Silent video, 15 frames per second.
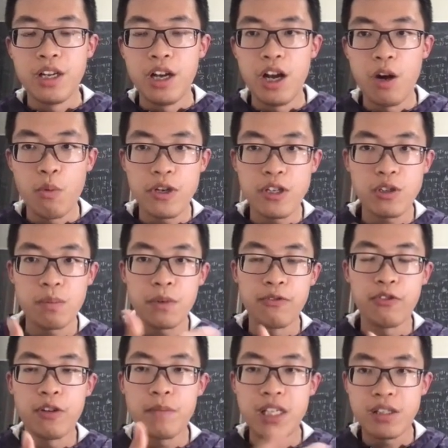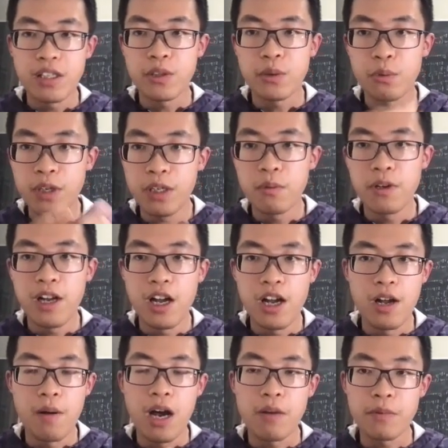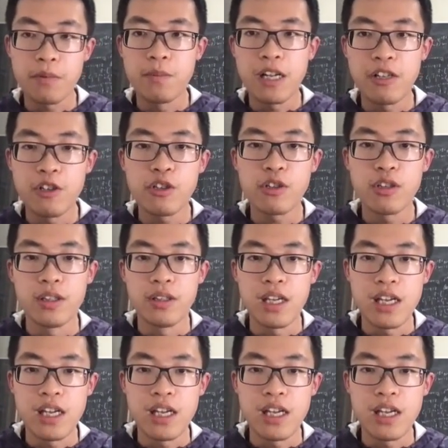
which perform the discrete optimization,